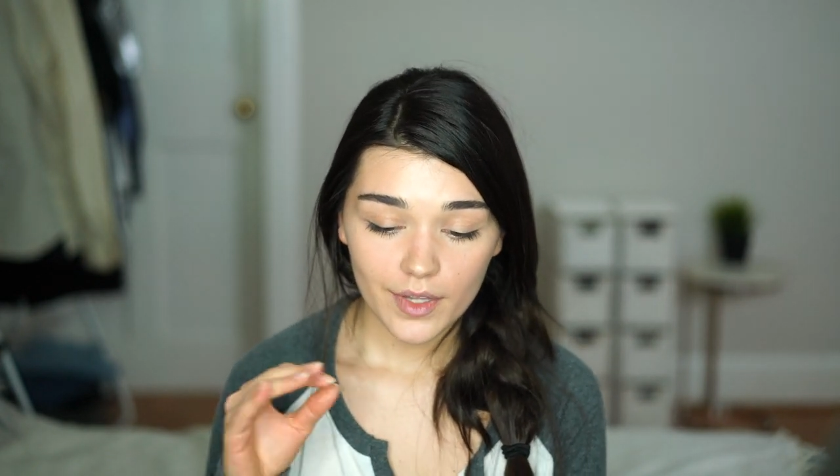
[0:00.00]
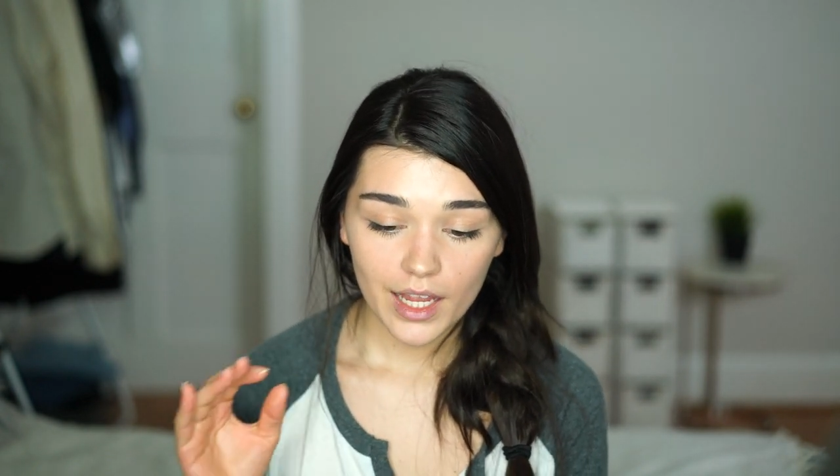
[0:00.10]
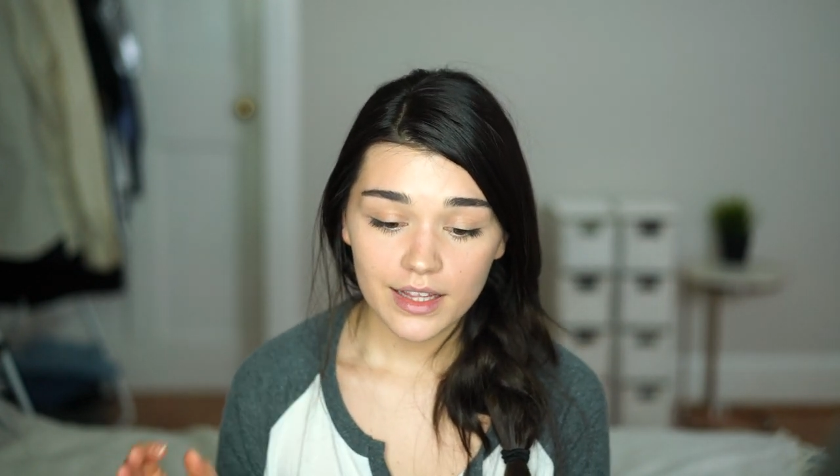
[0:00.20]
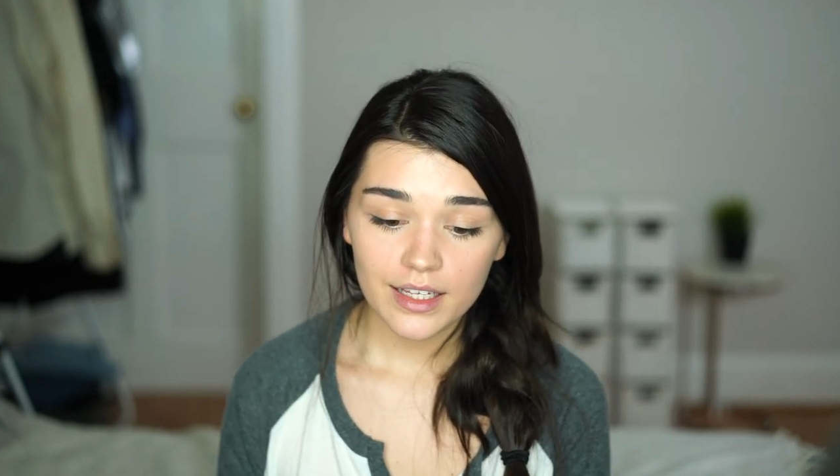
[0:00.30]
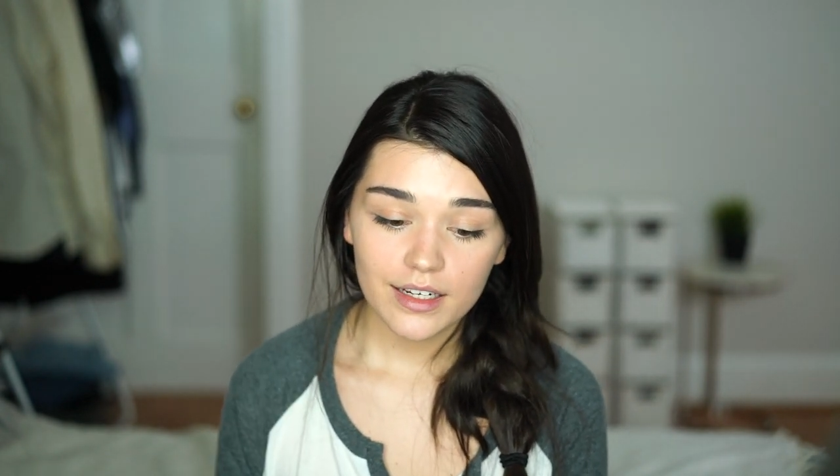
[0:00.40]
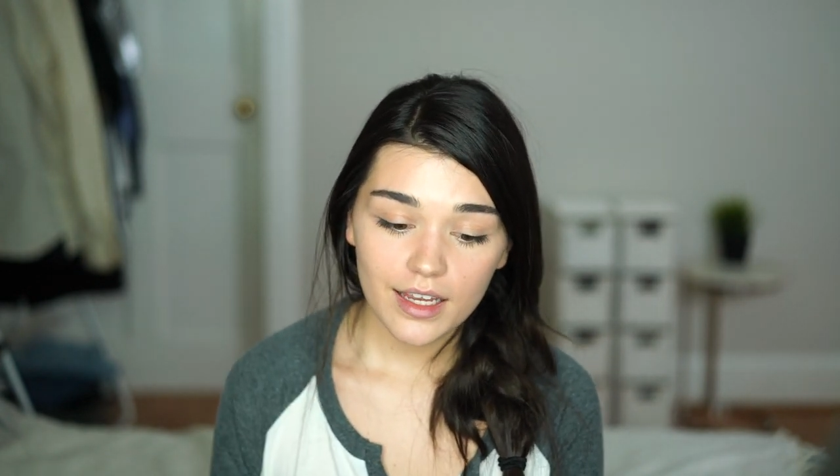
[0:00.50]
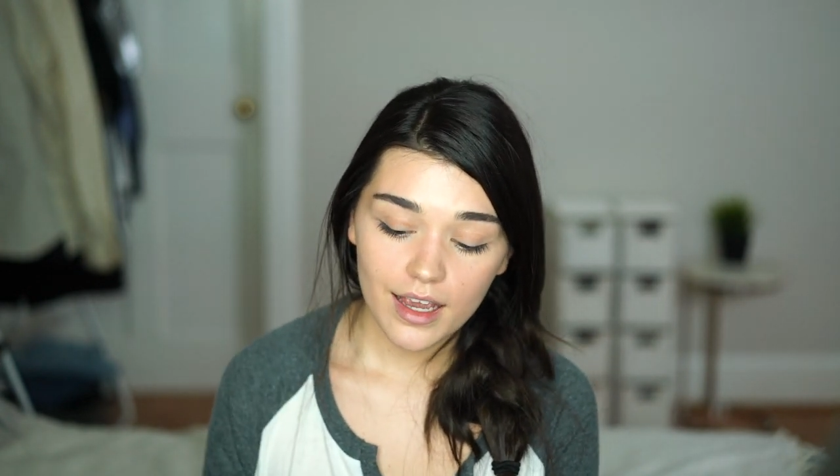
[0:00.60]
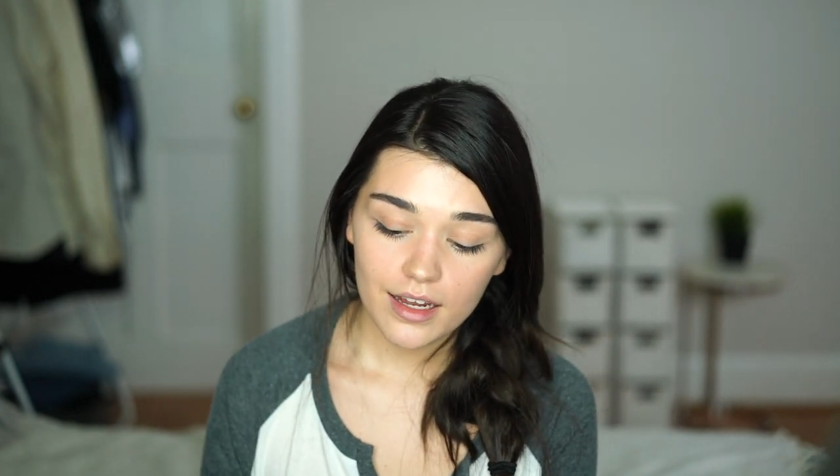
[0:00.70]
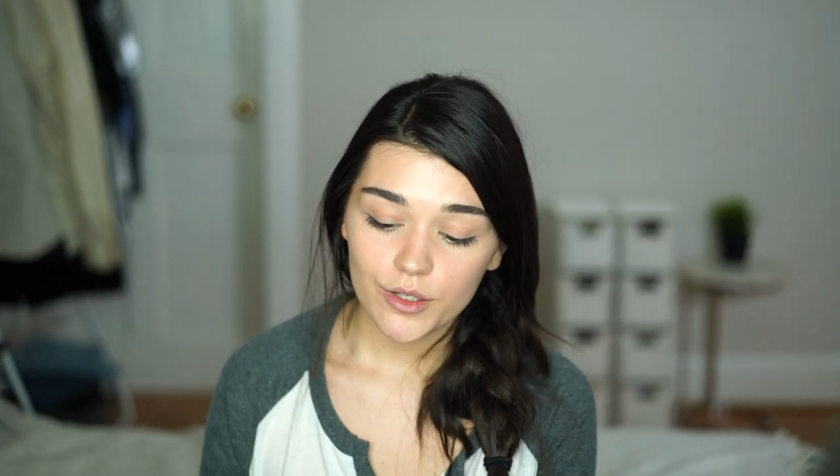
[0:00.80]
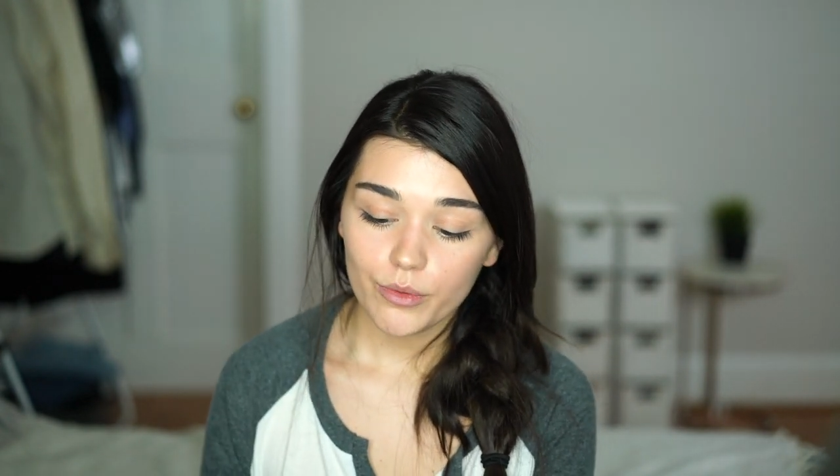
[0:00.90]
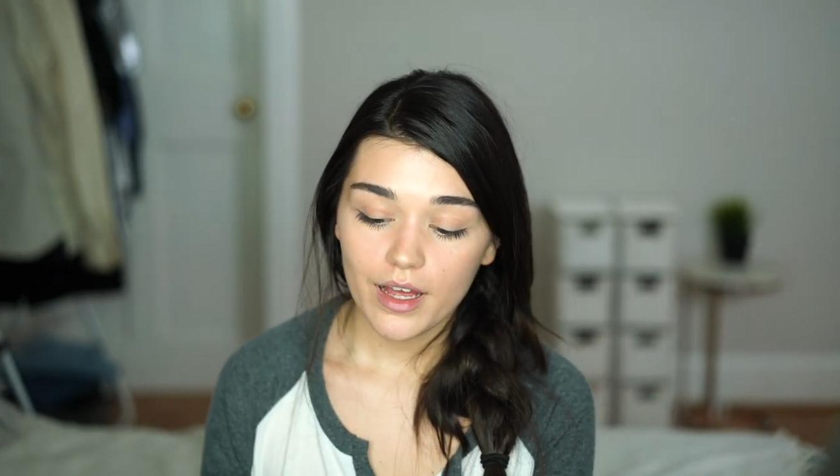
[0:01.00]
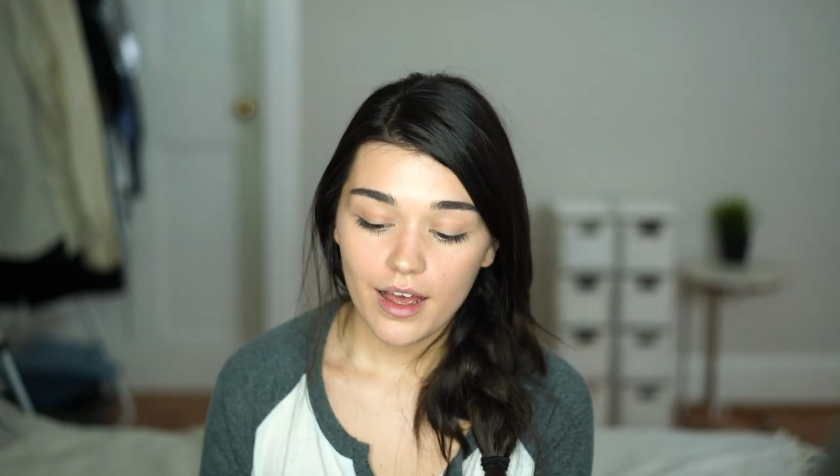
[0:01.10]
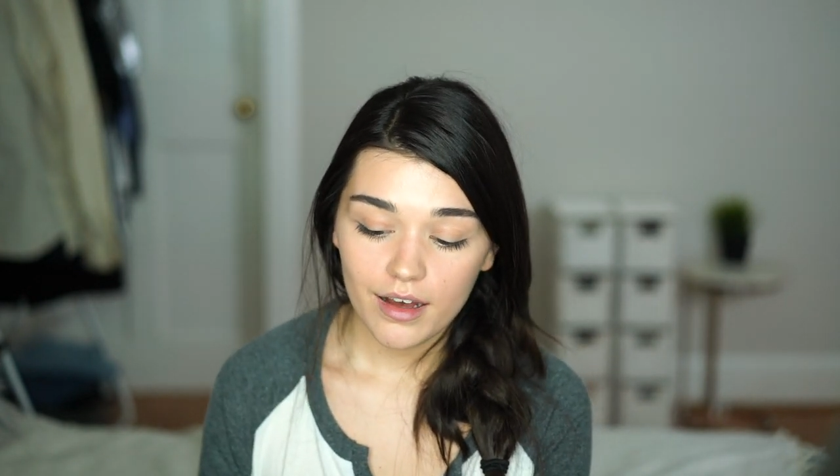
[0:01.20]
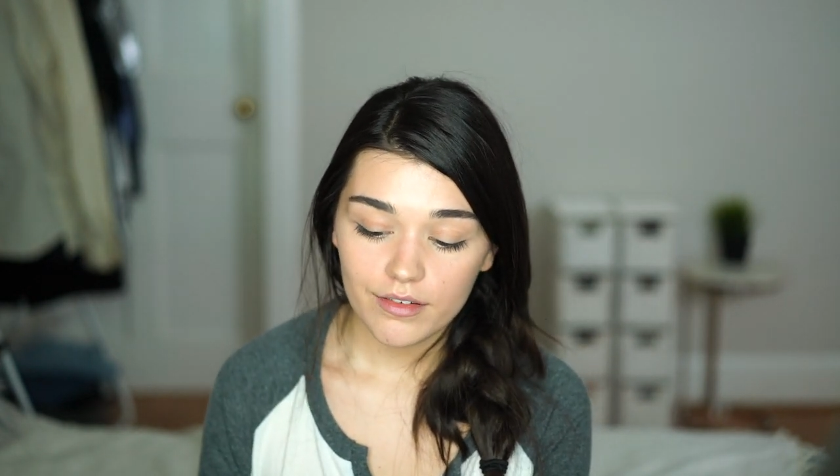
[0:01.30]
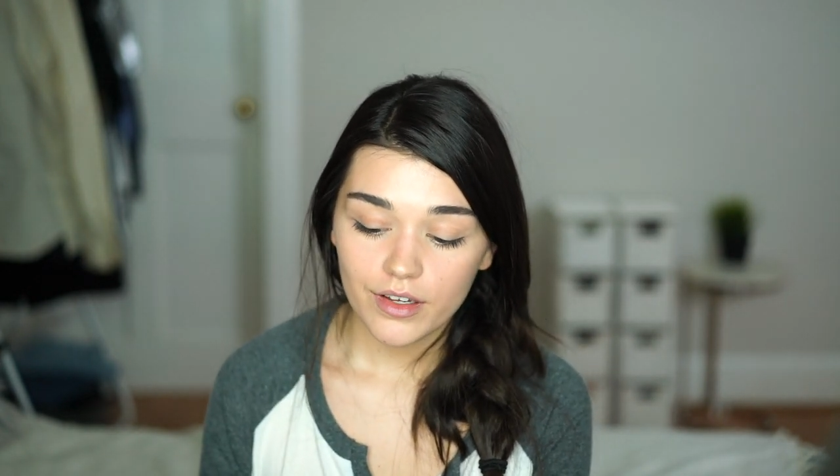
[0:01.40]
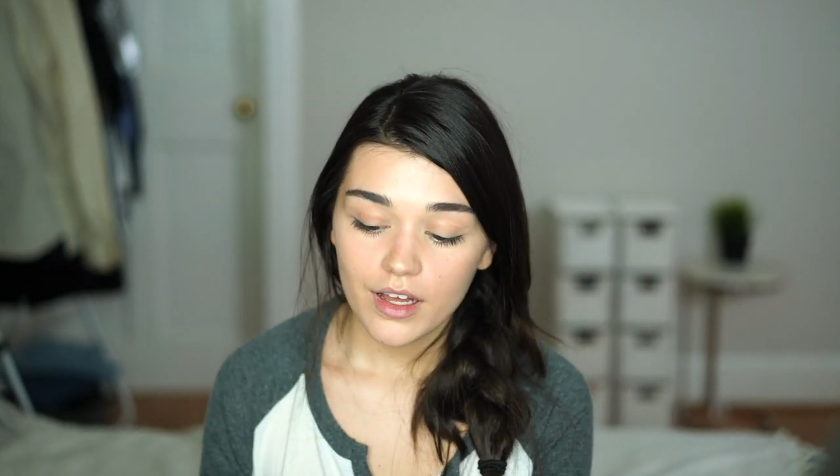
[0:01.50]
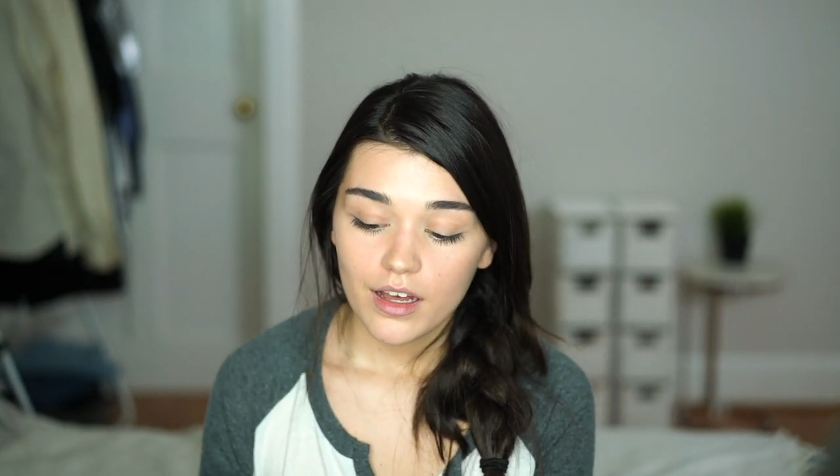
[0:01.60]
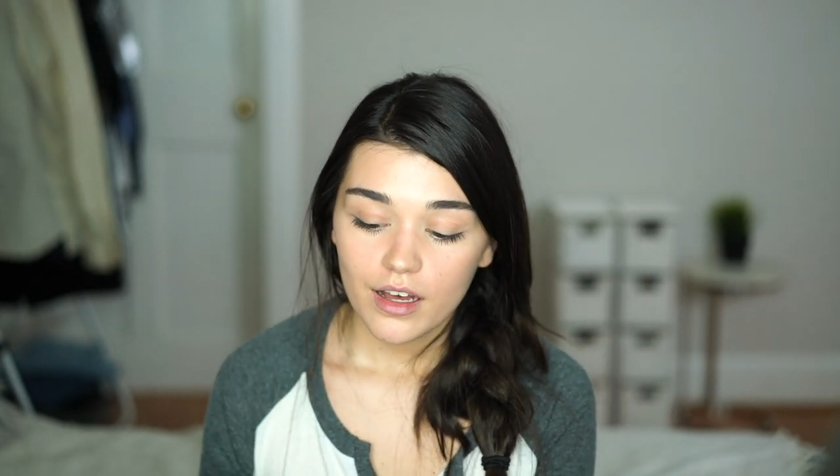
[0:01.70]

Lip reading: and then again you will have